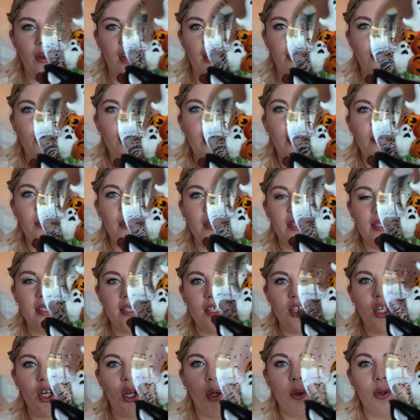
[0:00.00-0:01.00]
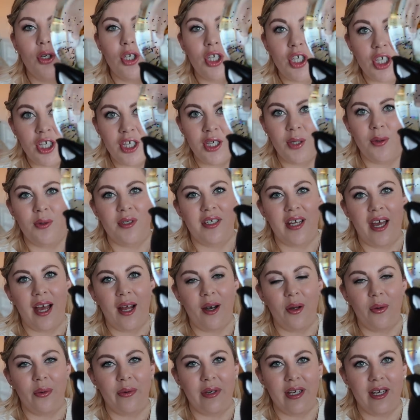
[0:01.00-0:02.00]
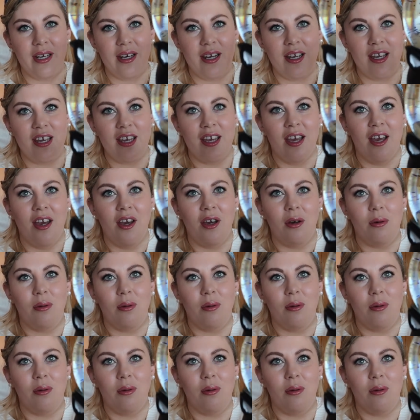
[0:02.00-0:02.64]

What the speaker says: I thought it was, you know, cute Halloween-y